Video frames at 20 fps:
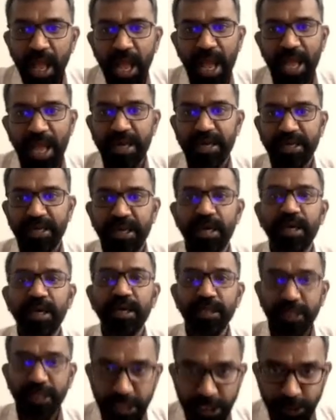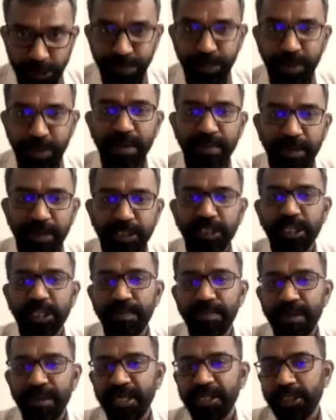And this pretty much
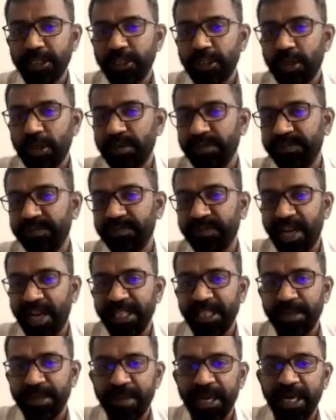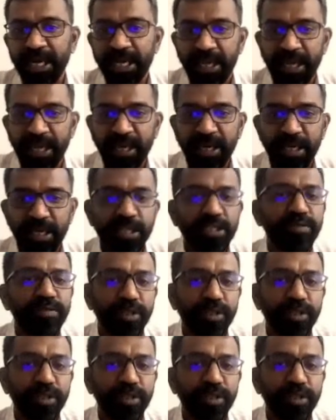comprises of 5 thematic areas,